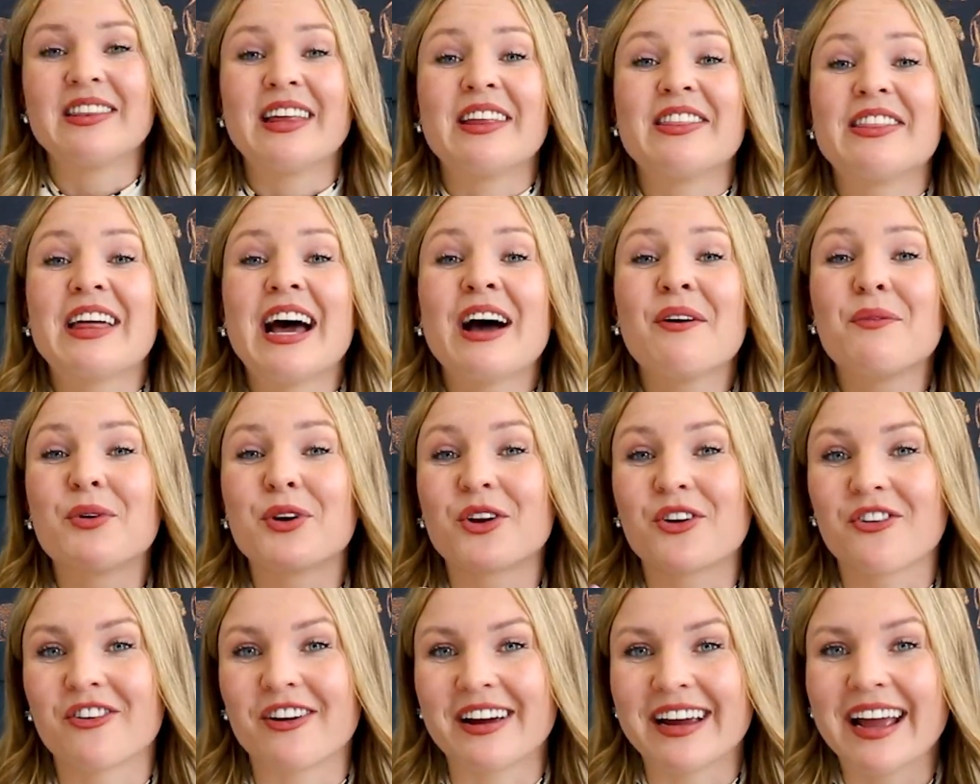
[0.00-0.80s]
that
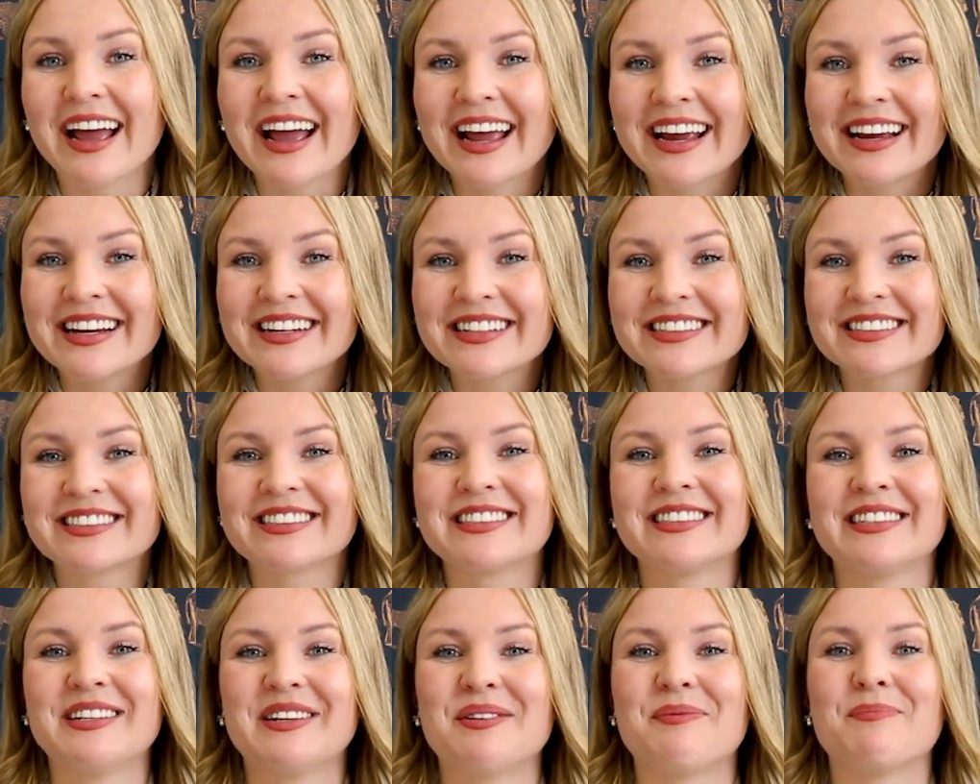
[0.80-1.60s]
would
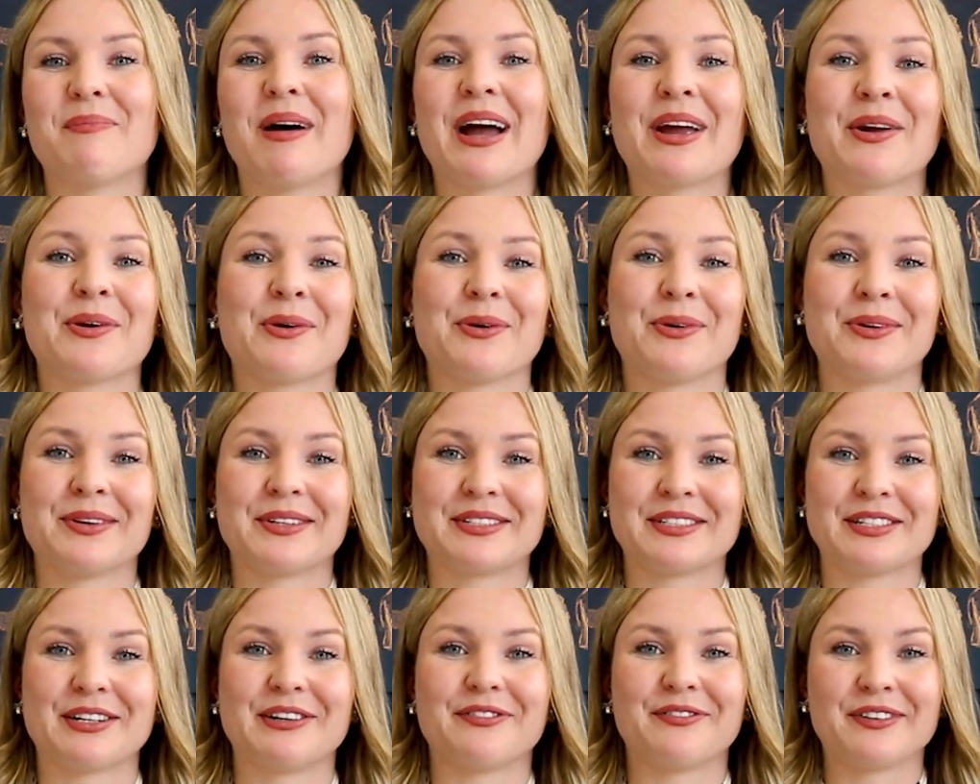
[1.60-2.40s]
create my own
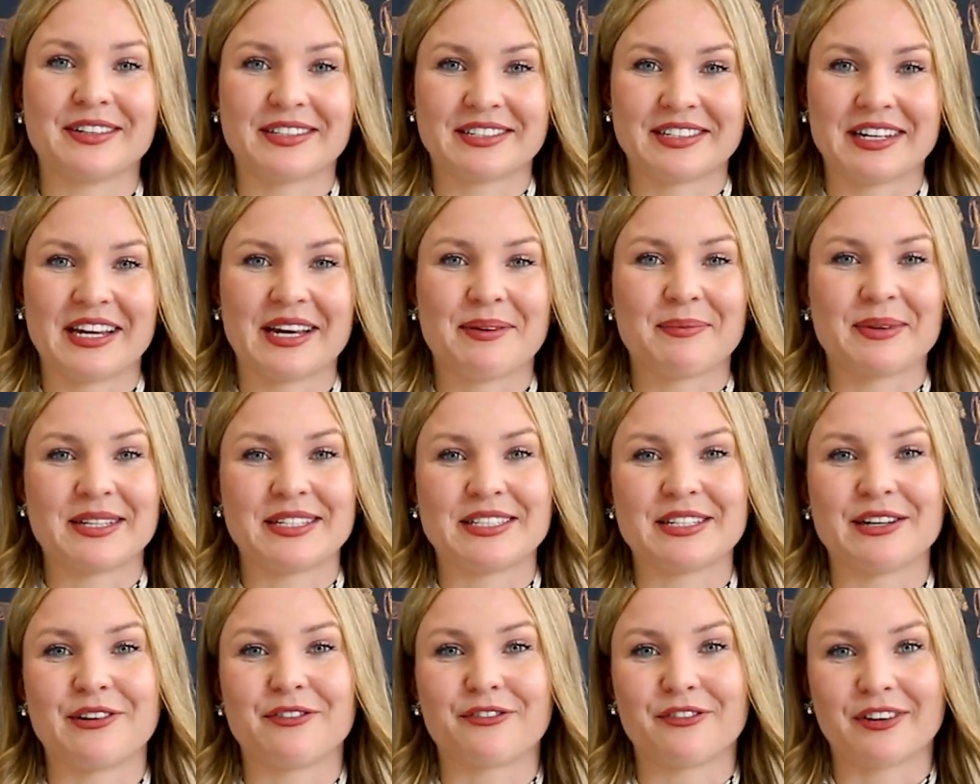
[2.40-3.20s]
self-esteem and
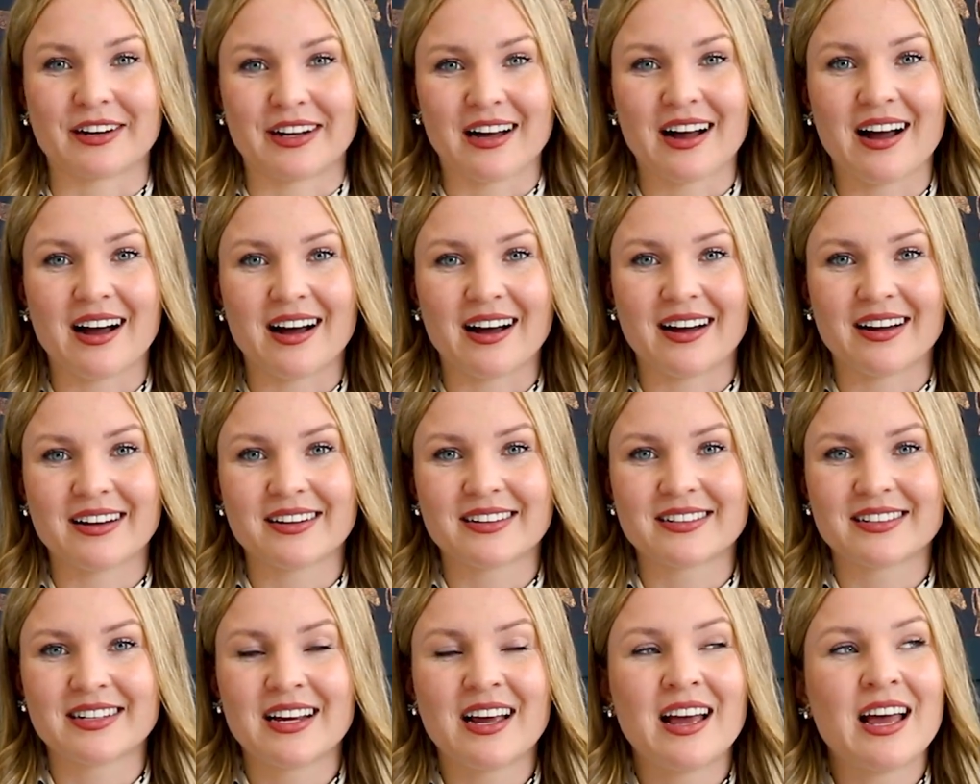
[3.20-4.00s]

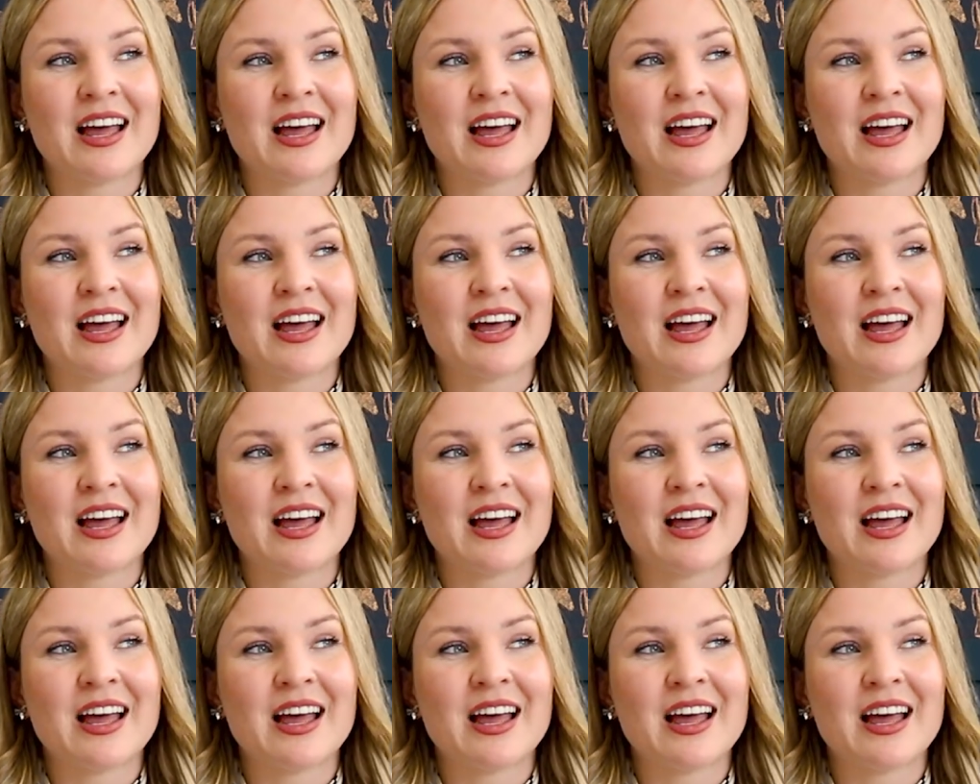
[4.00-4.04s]
self-regard,